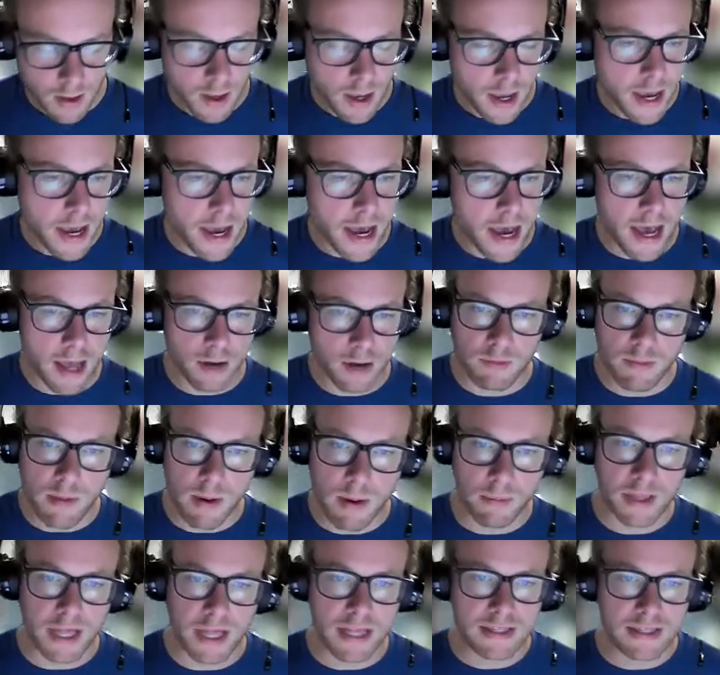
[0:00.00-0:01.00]
And
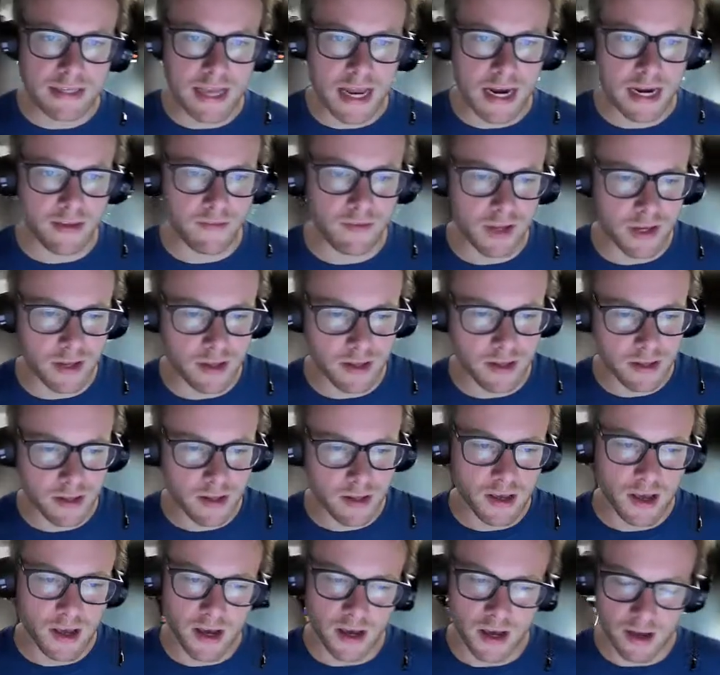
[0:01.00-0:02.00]
remember, that's not even
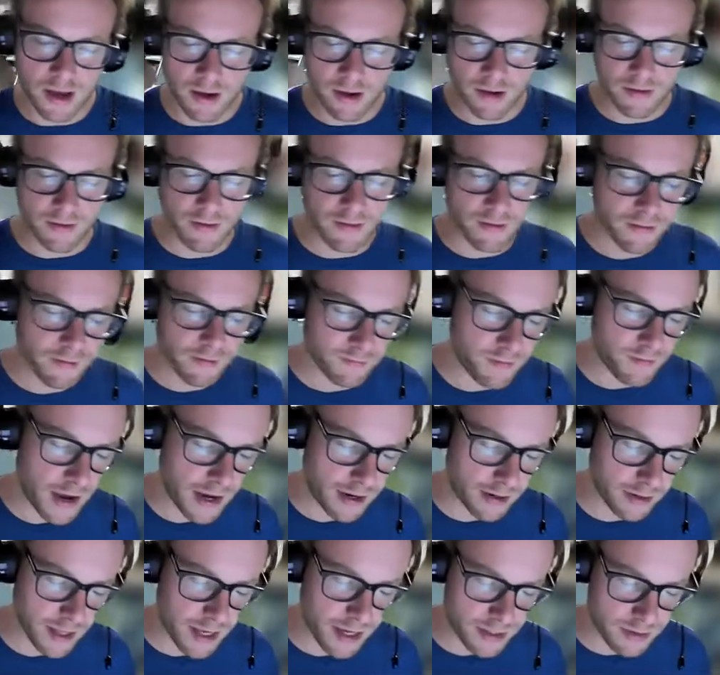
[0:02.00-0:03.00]

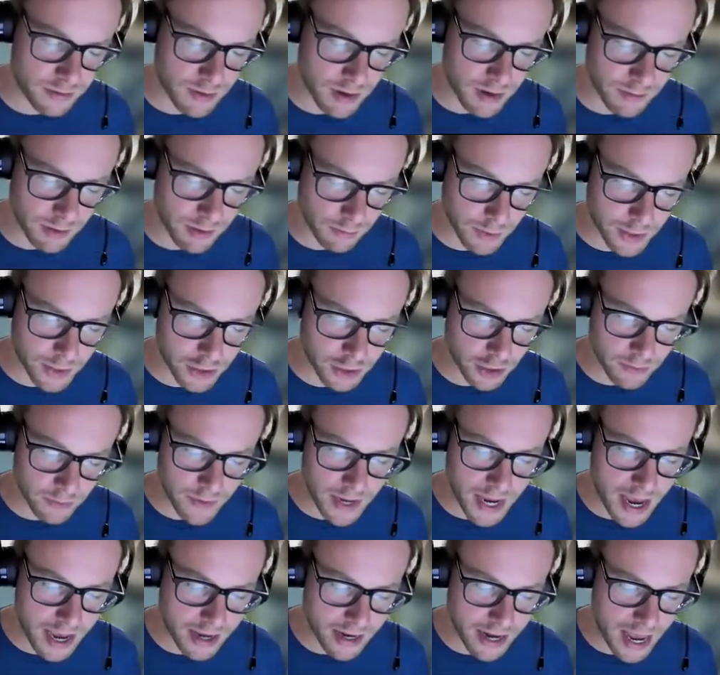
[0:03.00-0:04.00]
finalized, right? Originally
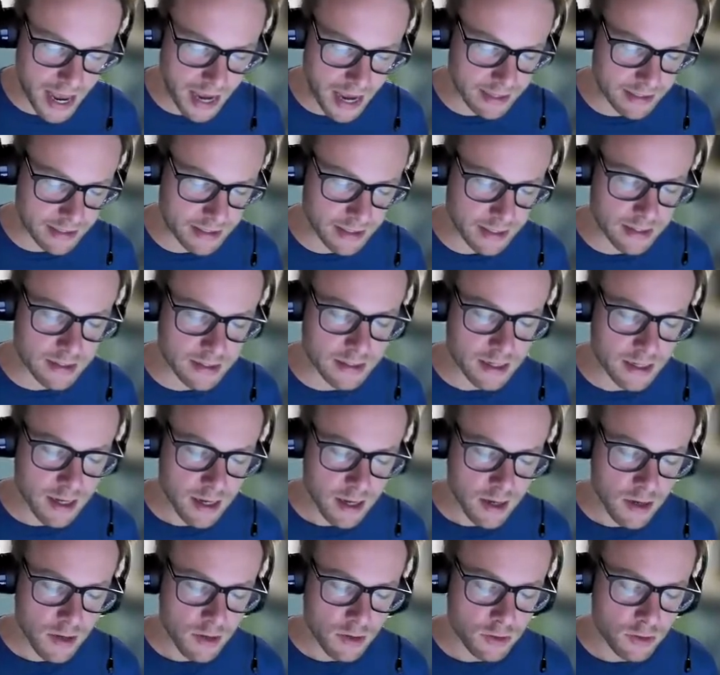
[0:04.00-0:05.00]
we had x's.
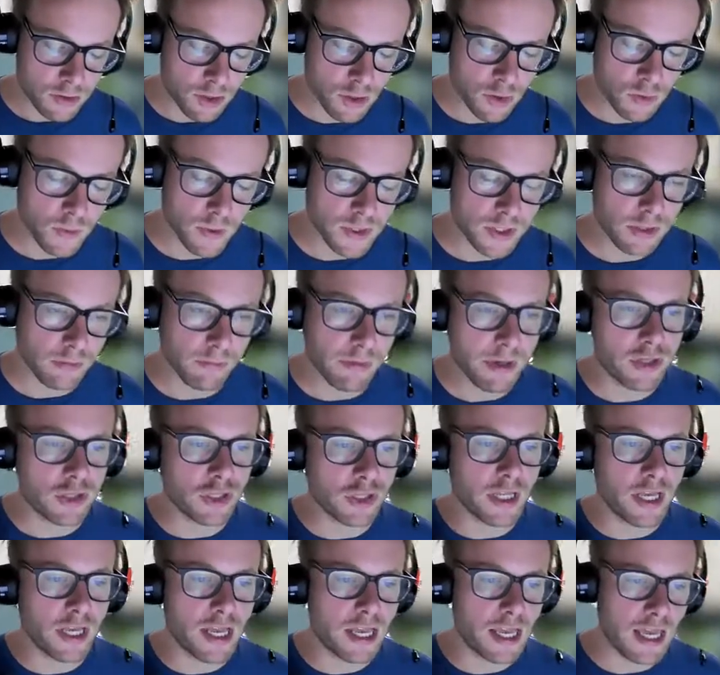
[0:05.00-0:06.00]
U was
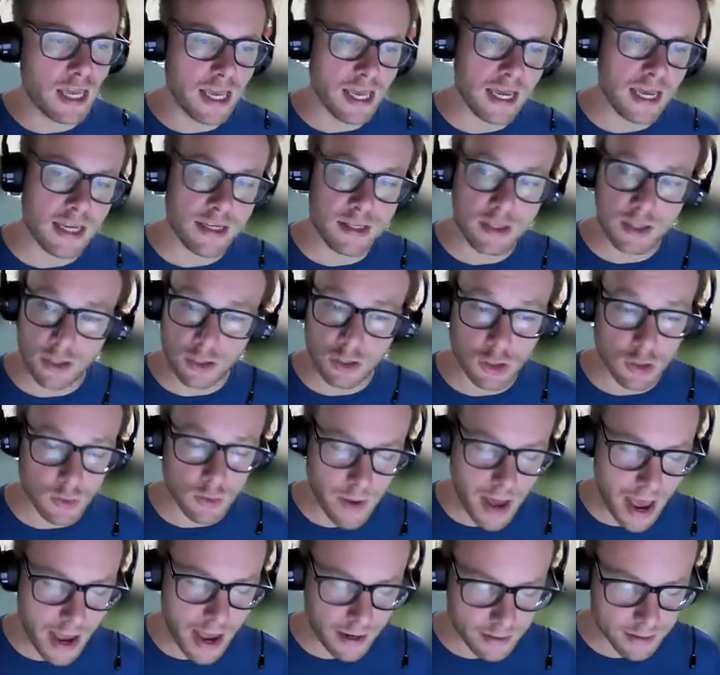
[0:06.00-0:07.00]
originally e to the
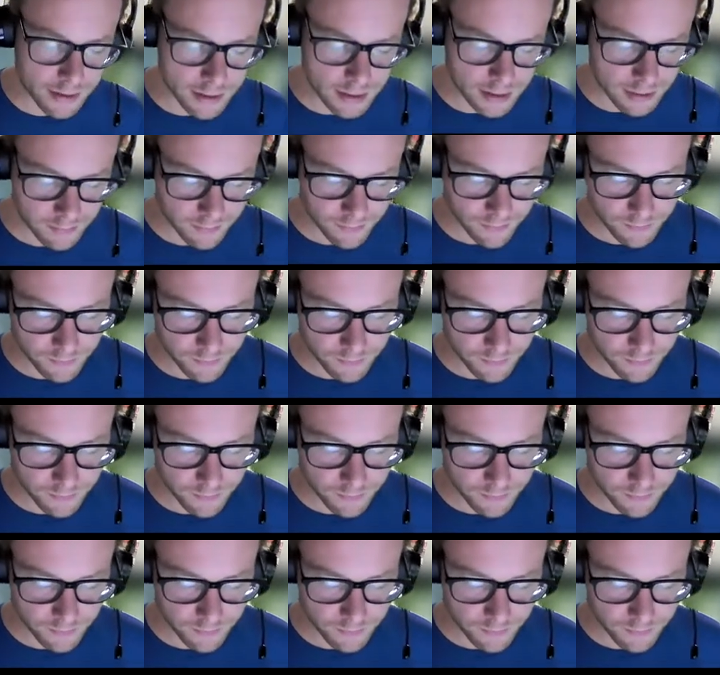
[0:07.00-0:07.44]
2x.